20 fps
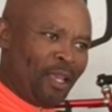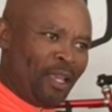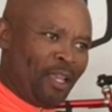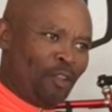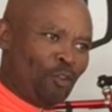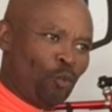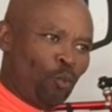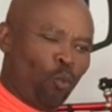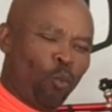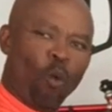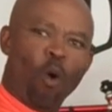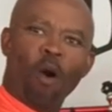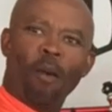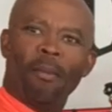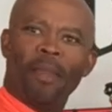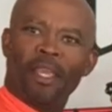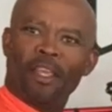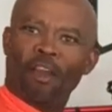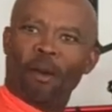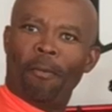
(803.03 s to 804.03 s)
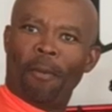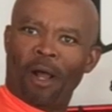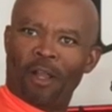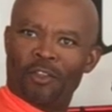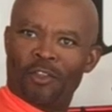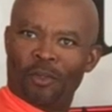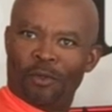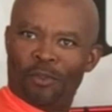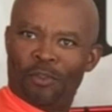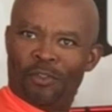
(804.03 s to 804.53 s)
it's warming your
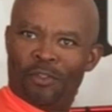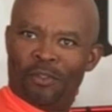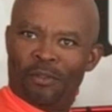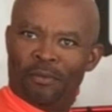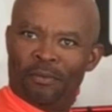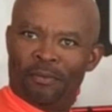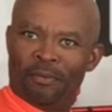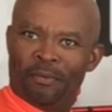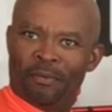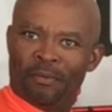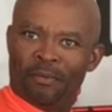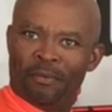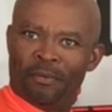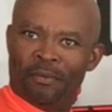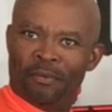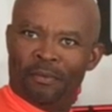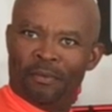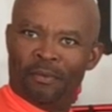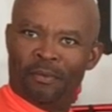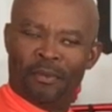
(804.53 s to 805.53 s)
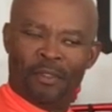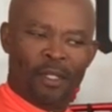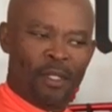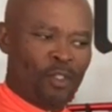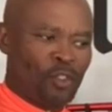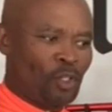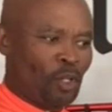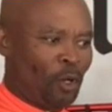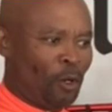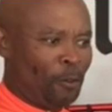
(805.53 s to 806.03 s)
muscles.
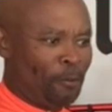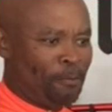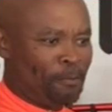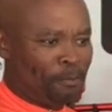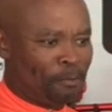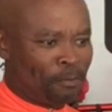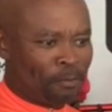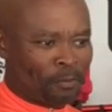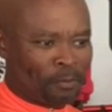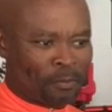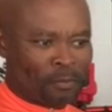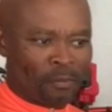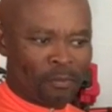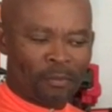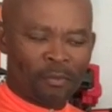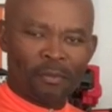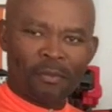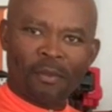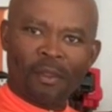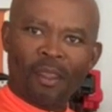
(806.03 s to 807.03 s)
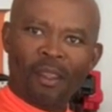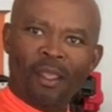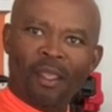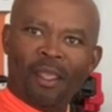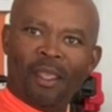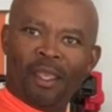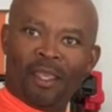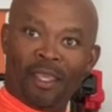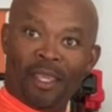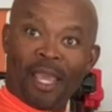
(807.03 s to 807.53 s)
So,
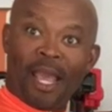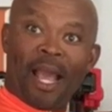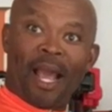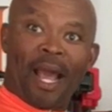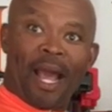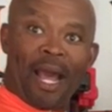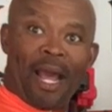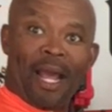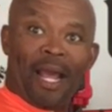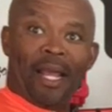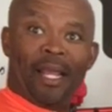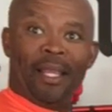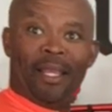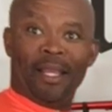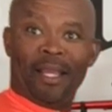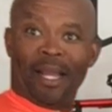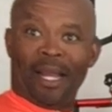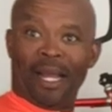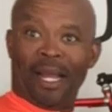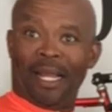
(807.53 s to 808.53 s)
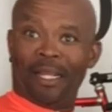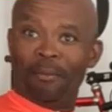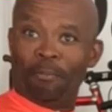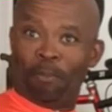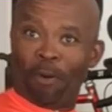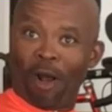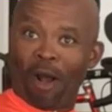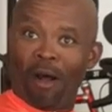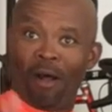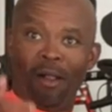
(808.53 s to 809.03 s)
yeah, I
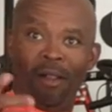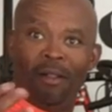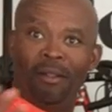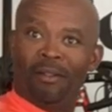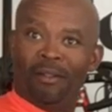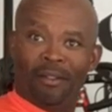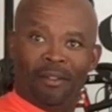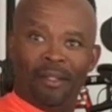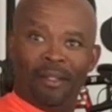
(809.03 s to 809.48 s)
Paul,